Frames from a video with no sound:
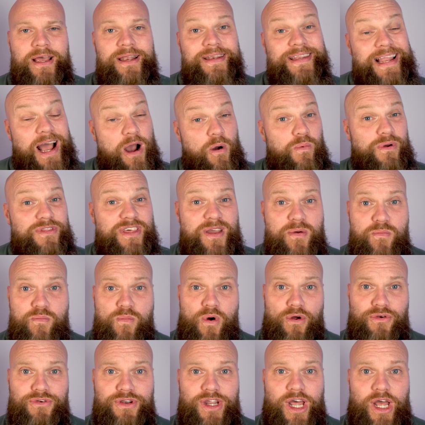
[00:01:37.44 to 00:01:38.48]
Now, within
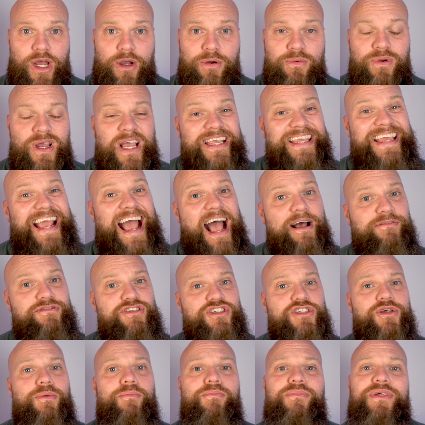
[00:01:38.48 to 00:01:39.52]
OneNote, you have
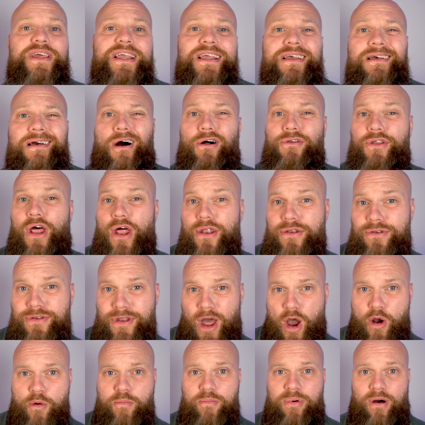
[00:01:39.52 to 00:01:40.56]
something called
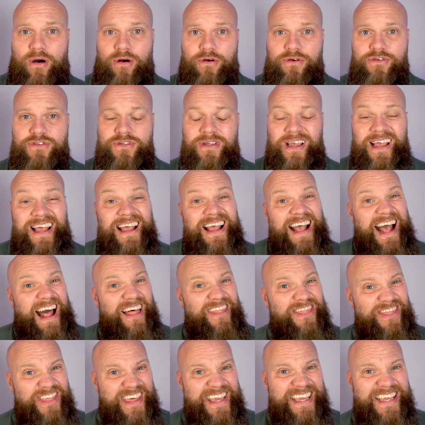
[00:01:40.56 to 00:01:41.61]
notebooks,
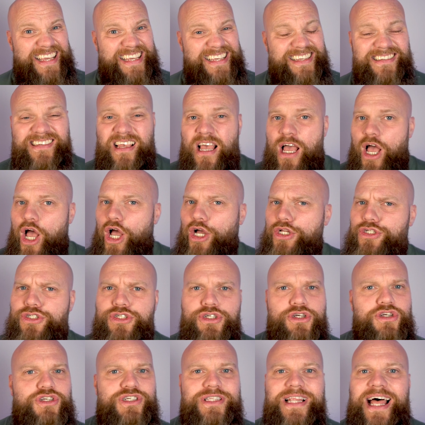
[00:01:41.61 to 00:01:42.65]
and these are
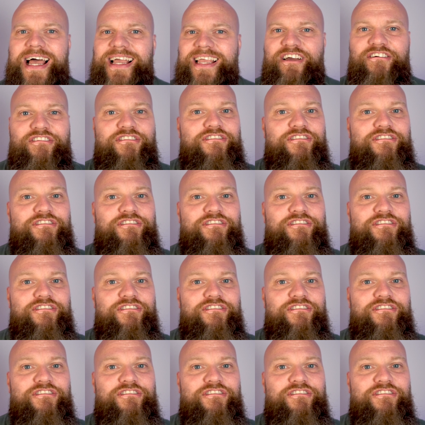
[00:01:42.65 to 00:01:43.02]
just like a